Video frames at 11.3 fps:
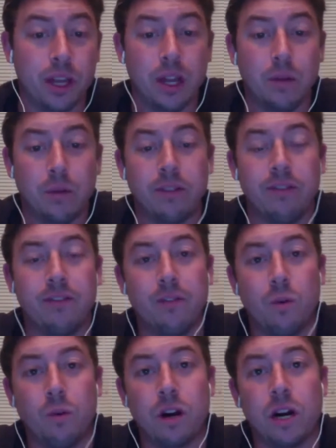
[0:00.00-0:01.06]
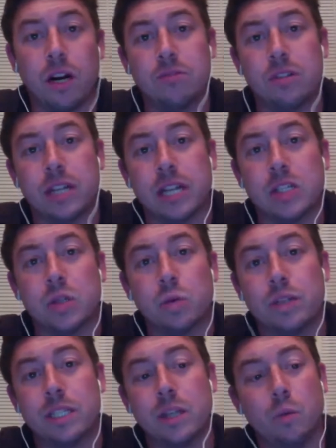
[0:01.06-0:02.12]
with
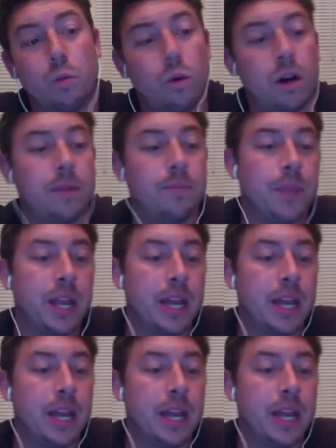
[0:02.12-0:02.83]
421.